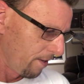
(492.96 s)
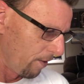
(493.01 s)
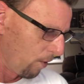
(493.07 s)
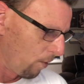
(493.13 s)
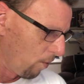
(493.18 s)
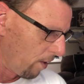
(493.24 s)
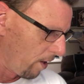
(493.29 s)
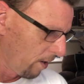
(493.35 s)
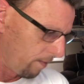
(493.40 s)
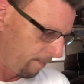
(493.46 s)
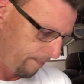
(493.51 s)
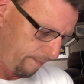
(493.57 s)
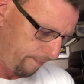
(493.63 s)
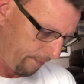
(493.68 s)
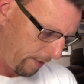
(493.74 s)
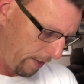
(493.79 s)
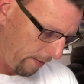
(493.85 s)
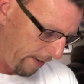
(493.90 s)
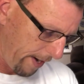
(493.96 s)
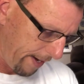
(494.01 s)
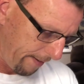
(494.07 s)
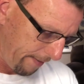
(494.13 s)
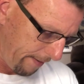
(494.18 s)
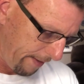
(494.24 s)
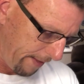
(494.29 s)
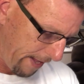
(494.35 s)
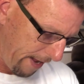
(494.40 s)
Who will? All right,
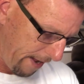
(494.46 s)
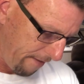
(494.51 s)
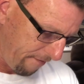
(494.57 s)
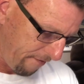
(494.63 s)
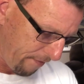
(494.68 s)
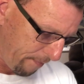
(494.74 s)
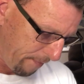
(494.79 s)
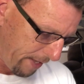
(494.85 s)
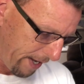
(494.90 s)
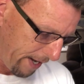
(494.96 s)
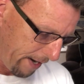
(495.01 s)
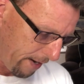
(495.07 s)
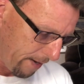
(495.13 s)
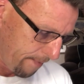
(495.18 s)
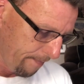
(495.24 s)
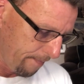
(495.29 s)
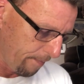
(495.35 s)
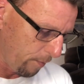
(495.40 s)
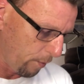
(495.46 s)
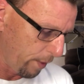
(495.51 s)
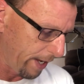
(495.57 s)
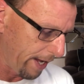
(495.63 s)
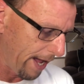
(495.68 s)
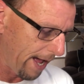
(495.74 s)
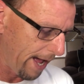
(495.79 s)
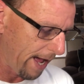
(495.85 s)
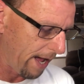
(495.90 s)
and then from there, we
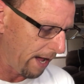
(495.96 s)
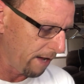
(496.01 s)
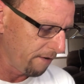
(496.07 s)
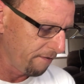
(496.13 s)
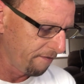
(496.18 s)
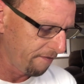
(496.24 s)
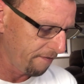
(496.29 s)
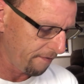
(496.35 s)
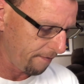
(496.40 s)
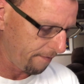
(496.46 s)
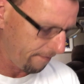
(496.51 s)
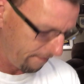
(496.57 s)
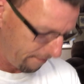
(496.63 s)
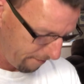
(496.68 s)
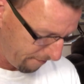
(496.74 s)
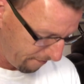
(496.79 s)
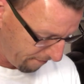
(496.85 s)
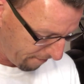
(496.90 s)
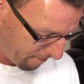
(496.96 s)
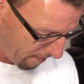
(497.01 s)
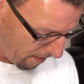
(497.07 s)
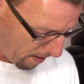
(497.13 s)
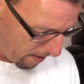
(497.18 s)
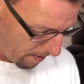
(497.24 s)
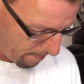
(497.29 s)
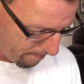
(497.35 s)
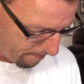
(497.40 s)
have
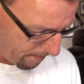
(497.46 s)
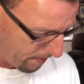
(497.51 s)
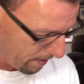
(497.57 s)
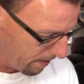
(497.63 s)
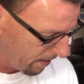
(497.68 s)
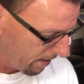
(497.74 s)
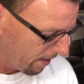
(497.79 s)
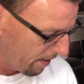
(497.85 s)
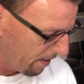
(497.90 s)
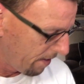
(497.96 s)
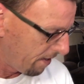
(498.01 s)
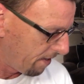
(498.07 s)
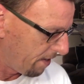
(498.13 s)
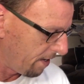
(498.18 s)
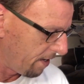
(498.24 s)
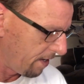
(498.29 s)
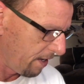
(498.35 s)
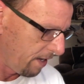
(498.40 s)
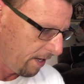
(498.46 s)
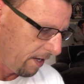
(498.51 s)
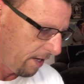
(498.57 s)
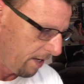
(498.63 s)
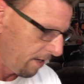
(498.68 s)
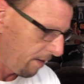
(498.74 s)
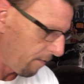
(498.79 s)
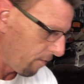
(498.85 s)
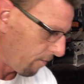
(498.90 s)
from
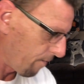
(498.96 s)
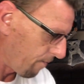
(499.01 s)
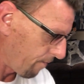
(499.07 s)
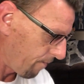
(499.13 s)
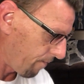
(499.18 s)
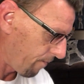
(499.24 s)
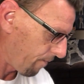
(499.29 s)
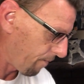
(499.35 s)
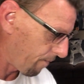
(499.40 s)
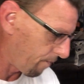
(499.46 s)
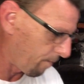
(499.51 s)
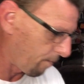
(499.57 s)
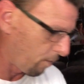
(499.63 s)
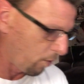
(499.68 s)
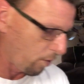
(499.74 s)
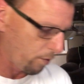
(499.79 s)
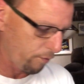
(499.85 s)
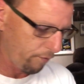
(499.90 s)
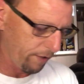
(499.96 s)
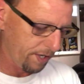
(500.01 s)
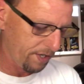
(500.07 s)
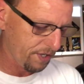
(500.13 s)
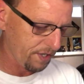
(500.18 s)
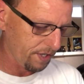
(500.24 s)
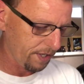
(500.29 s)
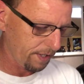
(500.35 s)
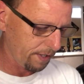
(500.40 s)
the more
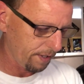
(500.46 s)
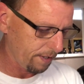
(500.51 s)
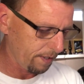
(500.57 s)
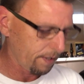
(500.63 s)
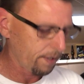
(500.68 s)
recent